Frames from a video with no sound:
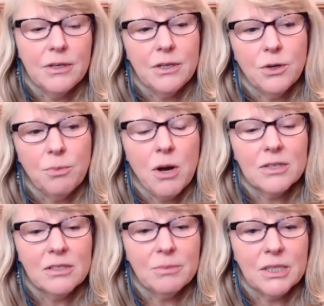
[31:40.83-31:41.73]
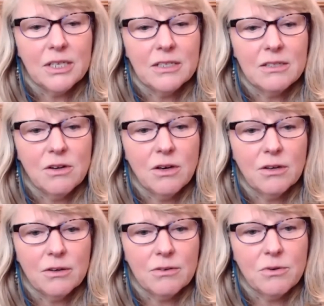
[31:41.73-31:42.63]
possibly it's not
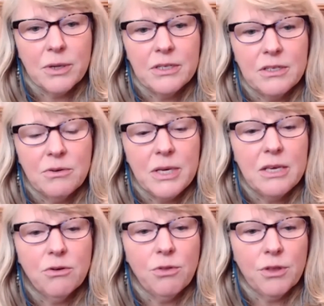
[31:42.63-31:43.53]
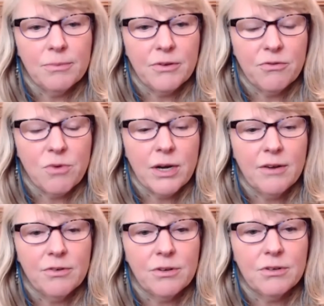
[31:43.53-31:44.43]
going to heal them of
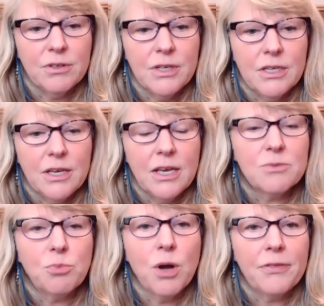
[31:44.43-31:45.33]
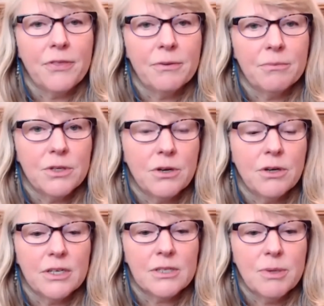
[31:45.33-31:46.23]
whatever has brought them to
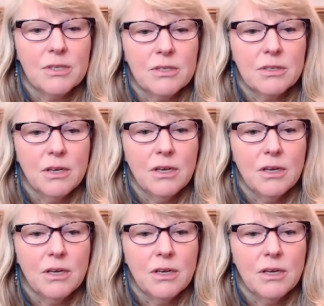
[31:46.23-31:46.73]
hospice,